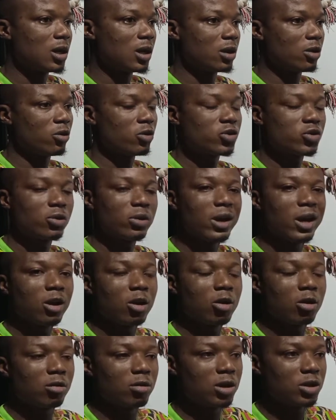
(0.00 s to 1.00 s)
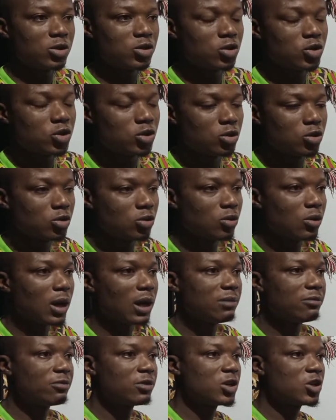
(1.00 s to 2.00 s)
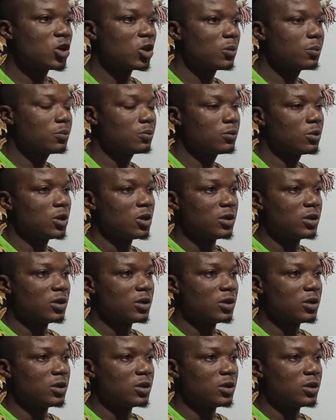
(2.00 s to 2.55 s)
I also encourage you to go and read up